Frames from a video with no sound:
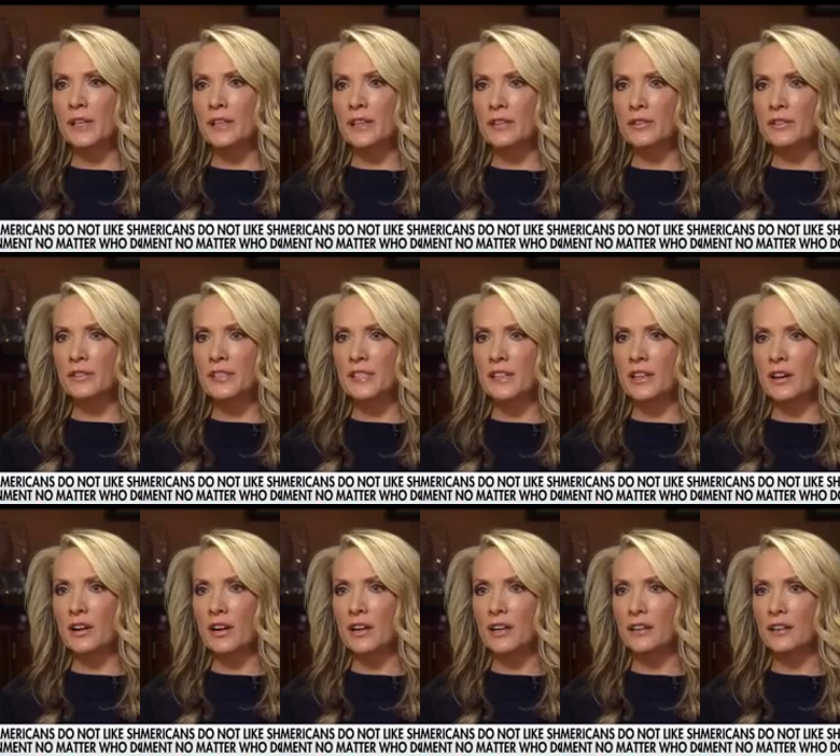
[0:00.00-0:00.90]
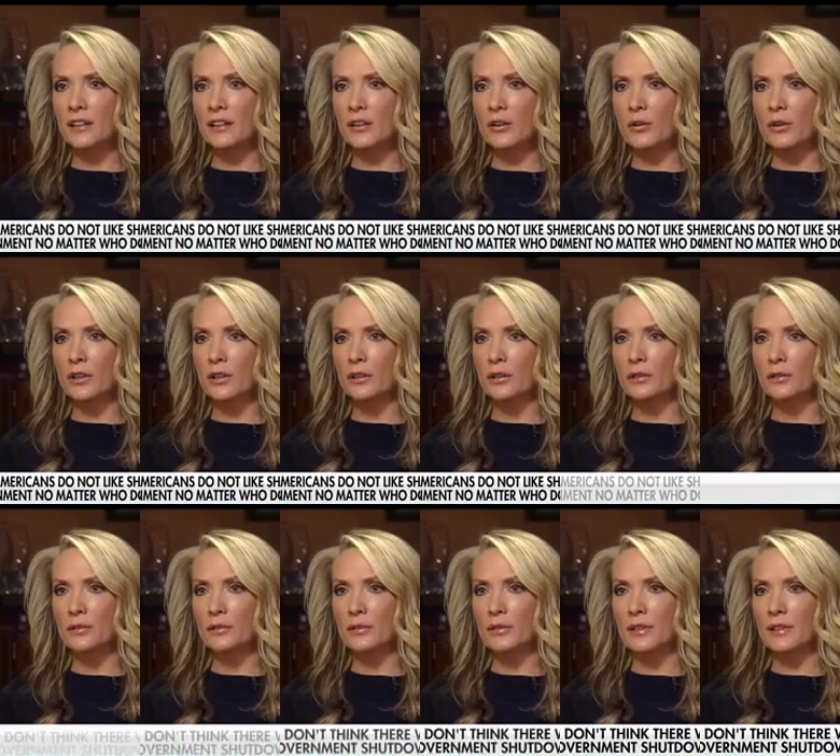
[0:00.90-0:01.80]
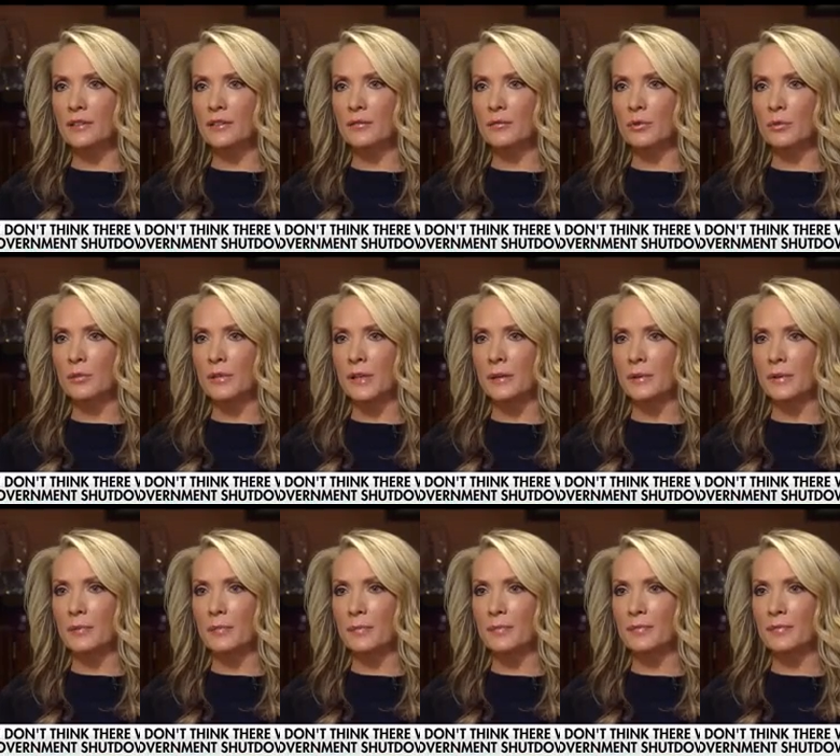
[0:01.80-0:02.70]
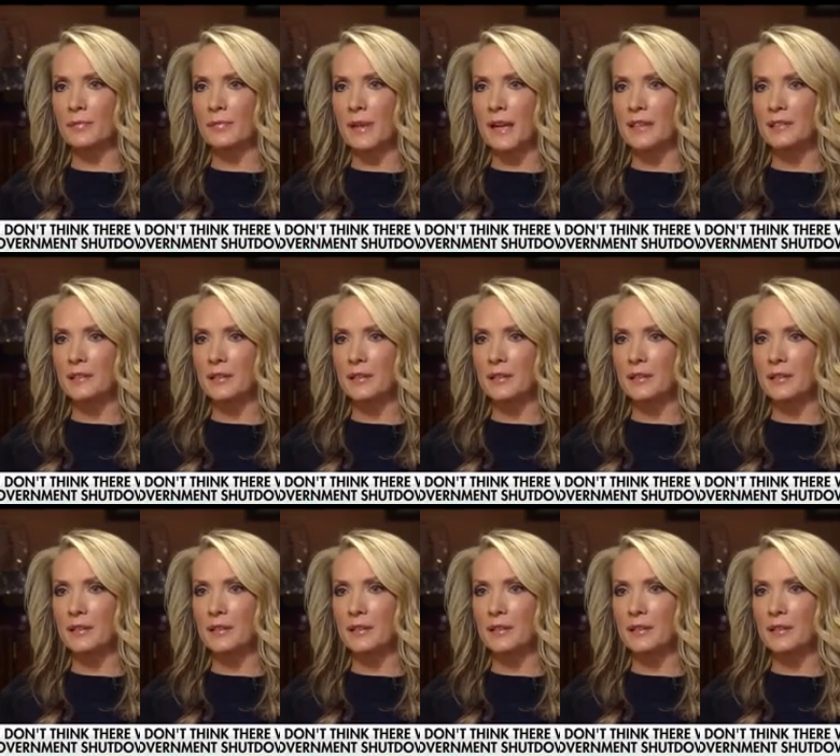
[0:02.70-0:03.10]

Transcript: another CR or that we'll be able to pass the